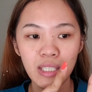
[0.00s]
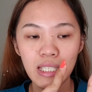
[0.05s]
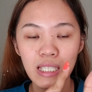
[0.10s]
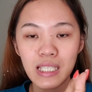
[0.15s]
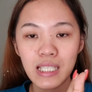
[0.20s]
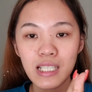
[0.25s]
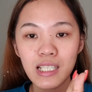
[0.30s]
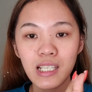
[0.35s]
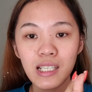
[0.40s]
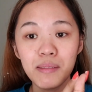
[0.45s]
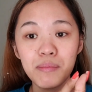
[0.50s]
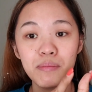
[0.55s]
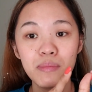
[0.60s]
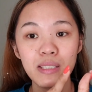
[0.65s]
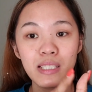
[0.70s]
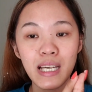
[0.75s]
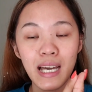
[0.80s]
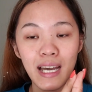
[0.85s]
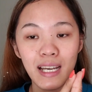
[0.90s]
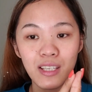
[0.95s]
income
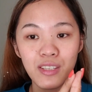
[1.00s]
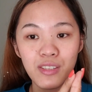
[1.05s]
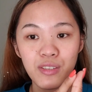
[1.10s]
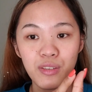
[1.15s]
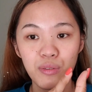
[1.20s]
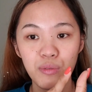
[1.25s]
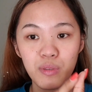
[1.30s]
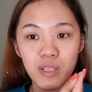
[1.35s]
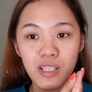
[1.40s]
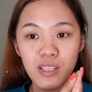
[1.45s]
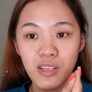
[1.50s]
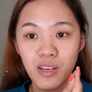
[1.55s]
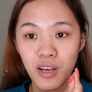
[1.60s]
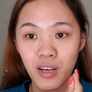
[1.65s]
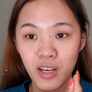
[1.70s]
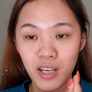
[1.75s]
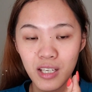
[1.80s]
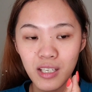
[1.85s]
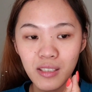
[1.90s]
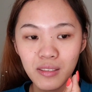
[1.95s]
tax
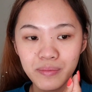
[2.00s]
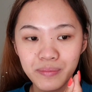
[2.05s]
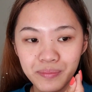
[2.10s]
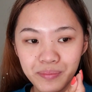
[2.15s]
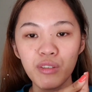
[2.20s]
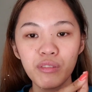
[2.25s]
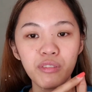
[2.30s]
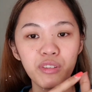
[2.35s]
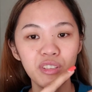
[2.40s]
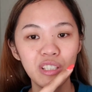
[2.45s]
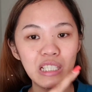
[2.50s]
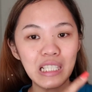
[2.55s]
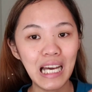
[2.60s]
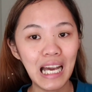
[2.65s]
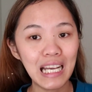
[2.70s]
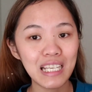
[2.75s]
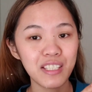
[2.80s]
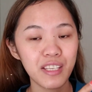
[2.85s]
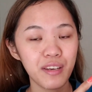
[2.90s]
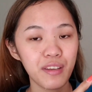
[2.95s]
return, for the
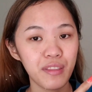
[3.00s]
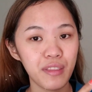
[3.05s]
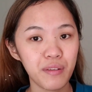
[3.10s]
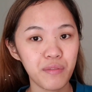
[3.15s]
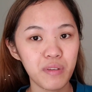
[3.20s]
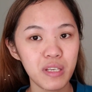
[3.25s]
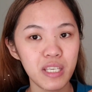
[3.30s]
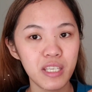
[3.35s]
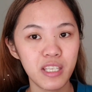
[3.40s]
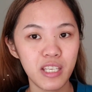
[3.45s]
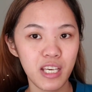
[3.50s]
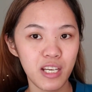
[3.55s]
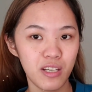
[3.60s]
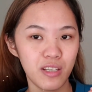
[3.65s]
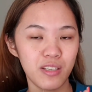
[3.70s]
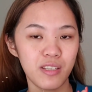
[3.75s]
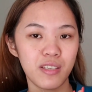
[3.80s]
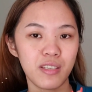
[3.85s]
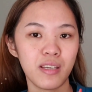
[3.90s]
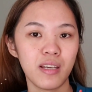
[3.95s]
last 3
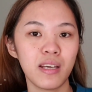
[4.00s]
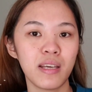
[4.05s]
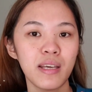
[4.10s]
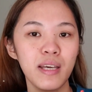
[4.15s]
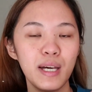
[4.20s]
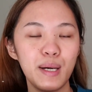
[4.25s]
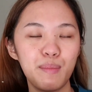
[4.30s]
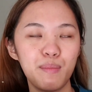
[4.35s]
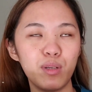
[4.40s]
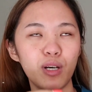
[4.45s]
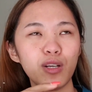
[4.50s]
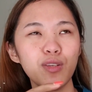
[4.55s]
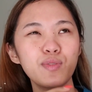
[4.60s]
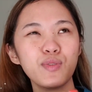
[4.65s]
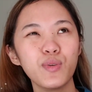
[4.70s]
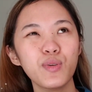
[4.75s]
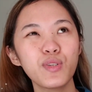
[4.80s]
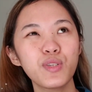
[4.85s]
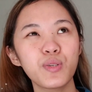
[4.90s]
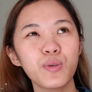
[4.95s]
years. I'm not
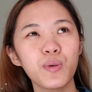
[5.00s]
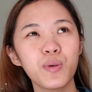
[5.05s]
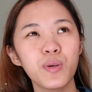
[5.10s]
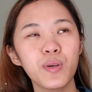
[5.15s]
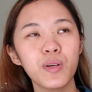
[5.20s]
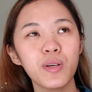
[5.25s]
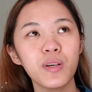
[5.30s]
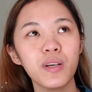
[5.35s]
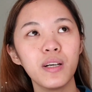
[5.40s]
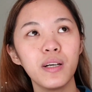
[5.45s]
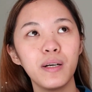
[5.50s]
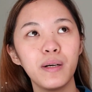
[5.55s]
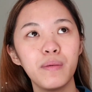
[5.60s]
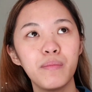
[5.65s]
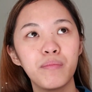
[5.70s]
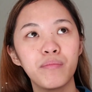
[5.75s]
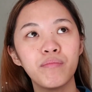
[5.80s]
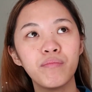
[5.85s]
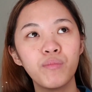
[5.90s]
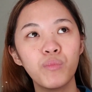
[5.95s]
so sure
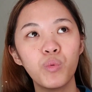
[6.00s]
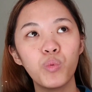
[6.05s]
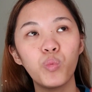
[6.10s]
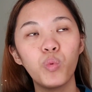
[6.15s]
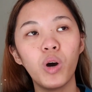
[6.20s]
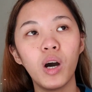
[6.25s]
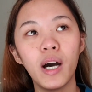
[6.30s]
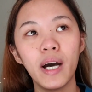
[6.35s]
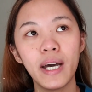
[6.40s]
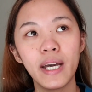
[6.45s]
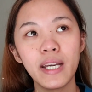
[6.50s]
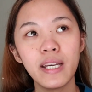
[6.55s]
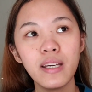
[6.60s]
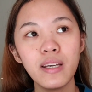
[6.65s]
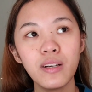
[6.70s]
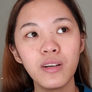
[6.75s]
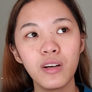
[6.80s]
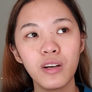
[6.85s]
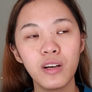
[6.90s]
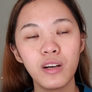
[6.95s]
why
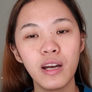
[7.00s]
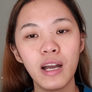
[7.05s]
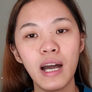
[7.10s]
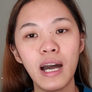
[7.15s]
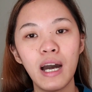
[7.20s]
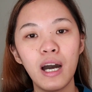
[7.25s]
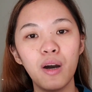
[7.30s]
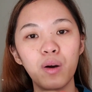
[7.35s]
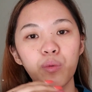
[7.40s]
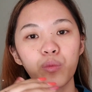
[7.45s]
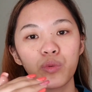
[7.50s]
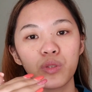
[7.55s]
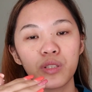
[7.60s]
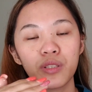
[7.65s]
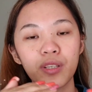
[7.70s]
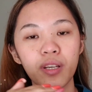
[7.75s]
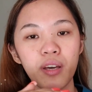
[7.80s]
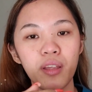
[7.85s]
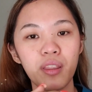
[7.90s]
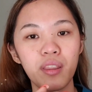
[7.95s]
or how would
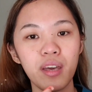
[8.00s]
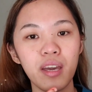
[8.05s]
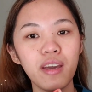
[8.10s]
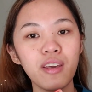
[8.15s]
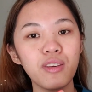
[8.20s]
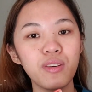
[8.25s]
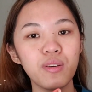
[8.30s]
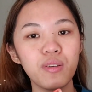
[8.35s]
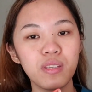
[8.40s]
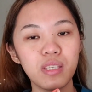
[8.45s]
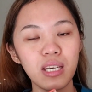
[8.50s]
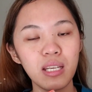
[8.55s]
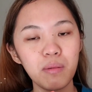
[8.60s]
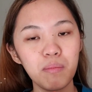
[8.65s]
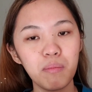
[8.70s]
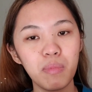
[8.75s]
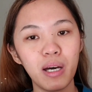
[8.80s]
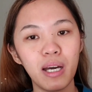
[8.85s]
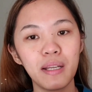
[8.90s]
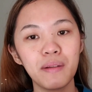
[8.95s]
they use it,
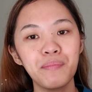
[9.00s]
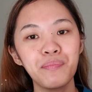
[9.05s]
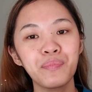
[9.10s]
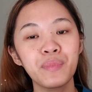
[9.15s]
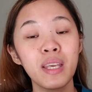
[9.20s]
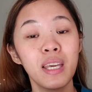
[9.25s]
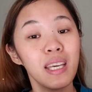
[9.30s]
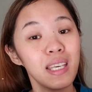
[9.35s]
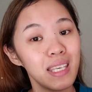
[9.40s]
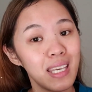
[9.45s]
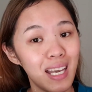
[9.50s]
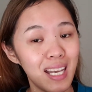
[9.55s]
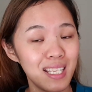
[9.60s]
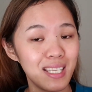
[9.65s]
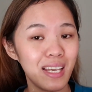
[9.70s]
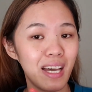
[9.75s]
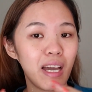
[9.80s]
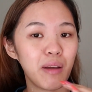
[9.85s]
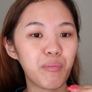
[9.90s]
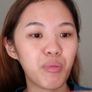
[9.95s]
but yes,
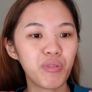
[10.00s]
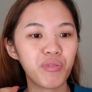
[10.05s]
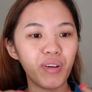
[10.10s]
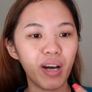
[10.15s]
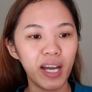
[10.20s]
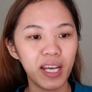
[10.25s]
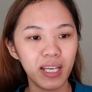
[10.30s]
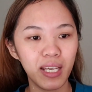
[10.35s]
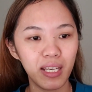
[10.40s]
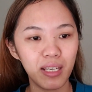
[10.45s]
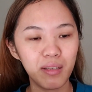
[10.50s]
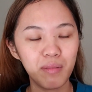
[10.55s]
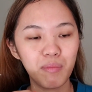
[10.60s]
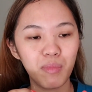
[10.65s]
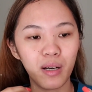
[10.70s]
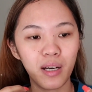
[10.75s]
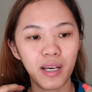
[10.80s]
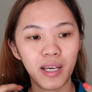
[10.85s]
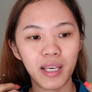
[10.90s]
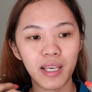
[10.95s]
I provided
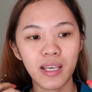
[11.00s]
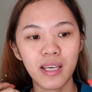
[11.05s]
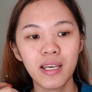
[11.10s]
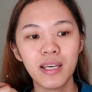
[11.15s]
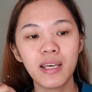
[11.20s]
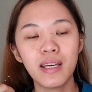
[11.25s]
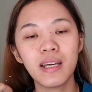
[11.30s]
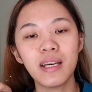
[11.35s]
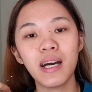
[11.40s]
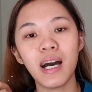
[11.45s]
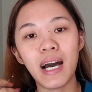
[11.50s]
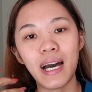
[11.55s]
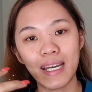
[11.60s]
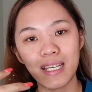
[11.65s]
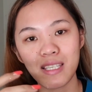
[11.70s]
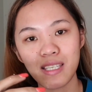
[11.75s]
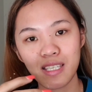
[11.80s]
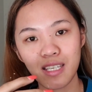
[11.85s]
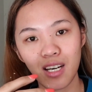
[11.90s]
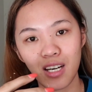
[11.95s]
my
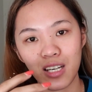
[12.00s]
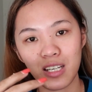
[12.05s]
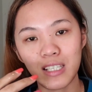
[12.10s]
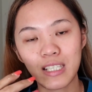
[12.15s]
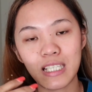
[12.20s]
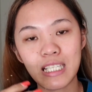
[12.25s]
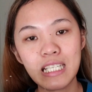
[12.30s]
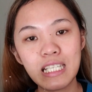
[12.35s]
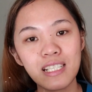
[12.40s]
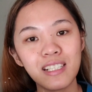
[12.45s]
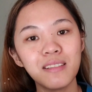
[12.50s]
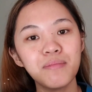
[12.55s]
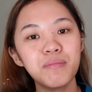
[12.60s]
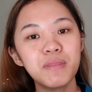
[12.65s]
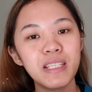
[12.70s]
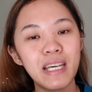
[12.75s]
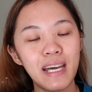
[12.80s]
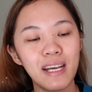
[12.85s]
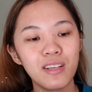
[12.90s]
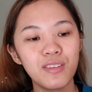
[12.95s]
ITR, income
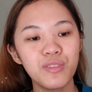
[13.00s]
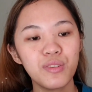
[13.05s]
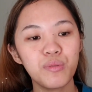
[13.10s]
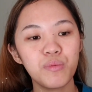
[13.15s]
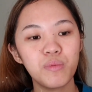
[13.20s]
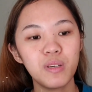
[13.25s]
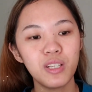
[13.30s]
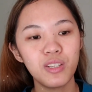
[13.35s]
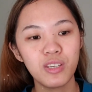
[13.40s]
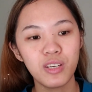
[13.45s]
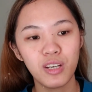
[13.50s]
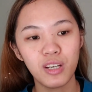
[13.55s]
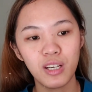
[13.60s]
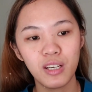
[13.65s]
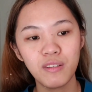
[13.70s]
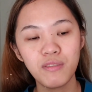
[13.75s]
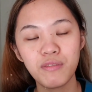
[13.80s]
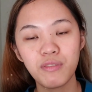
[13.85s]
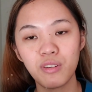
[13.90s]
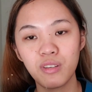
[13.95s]
tax
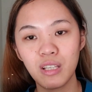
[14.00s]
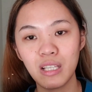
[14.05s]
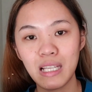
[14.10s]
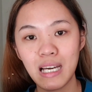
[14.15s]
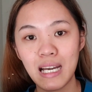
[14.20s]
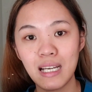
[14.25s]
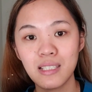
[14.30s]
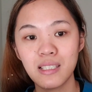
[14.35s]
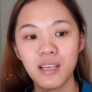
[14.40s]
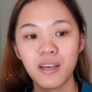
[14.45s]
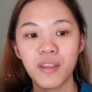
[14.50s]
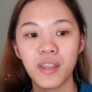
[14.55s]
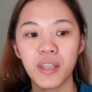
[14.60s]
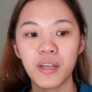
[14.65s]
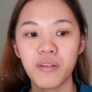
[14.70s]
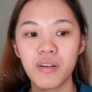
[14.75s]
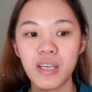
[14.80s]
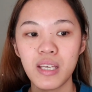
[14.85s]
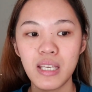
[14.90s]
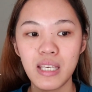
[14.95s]
return, for the last
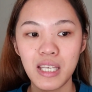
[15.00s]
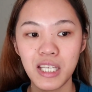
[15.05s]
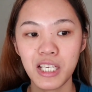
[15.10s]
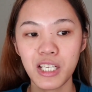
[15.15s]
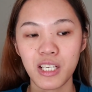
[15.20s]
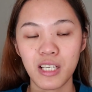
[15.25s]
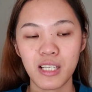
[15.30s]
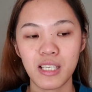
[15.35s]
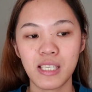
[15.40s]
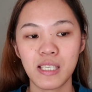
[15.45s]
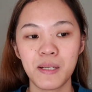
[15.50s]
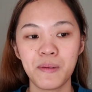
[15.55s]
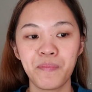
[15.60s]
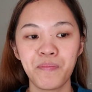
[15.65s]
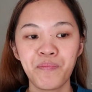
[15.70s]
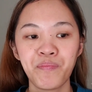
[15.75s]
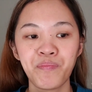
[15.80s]
3 years.